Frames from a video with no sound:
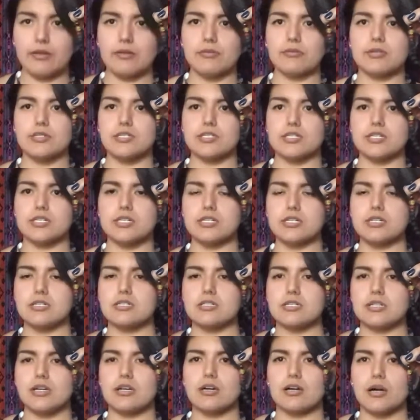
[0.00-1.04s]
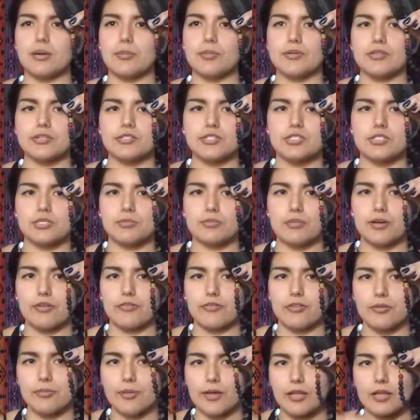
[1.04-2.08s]
which is a couple inches above
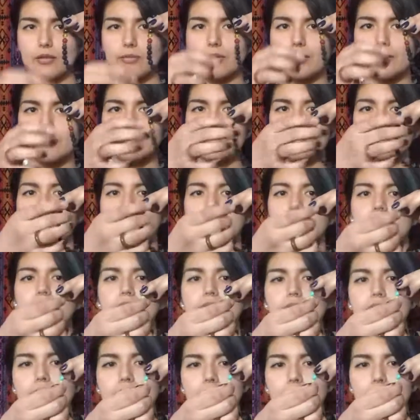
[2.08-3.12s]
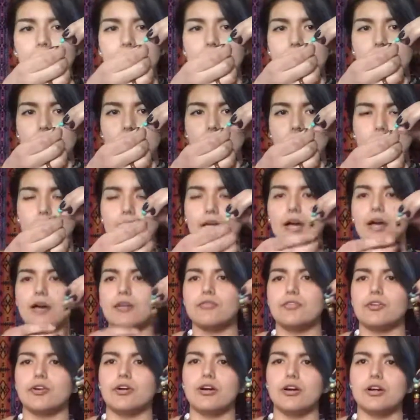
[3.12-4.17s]
your belly button. And then we
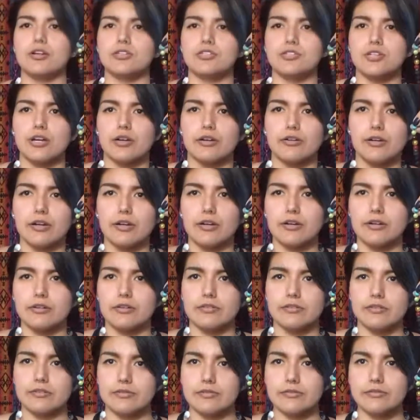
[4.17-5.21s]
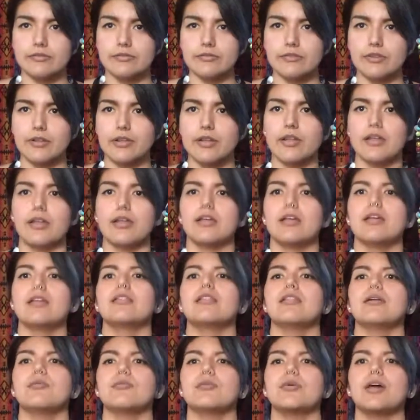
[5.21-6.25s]
have your heart chakra.
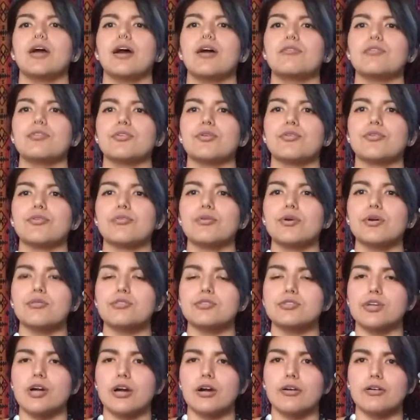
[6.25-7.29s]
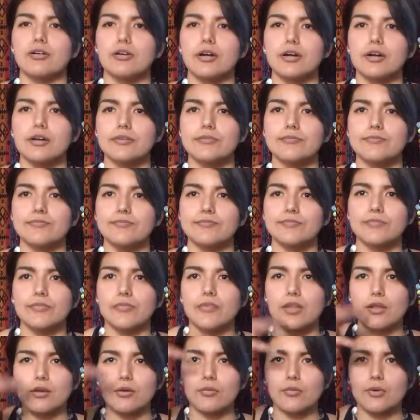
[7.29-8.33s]
Then we have your throat chakra.
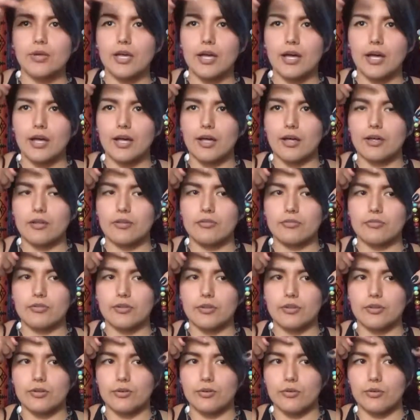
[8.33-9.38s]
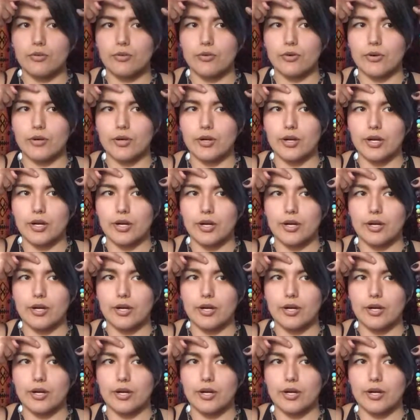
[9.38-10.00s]
We have your